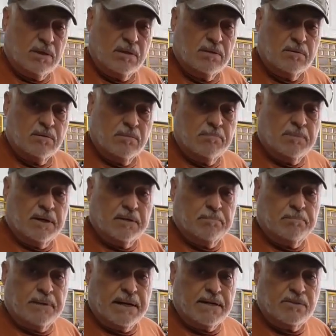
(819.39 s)
some
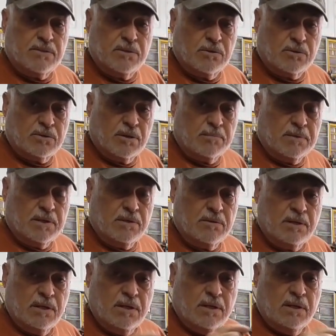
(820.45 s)
bug bites you or
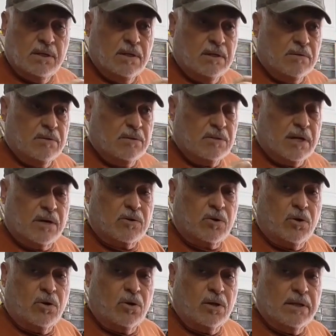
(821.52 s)
something. There's
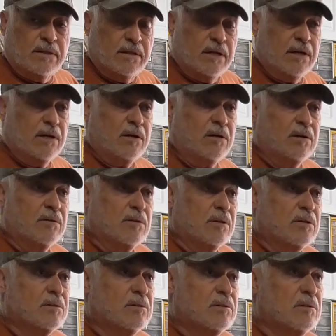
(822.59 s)
alcohol in there, and
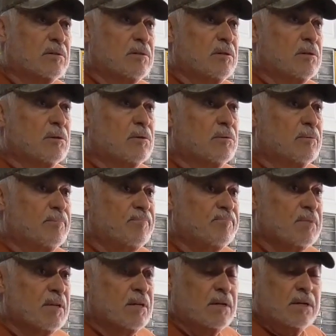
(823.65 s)
there's, you know,
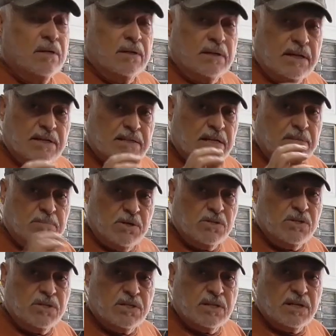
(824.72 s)
it's an
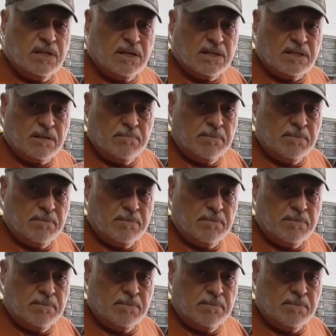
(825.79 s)
emergency kit. It's a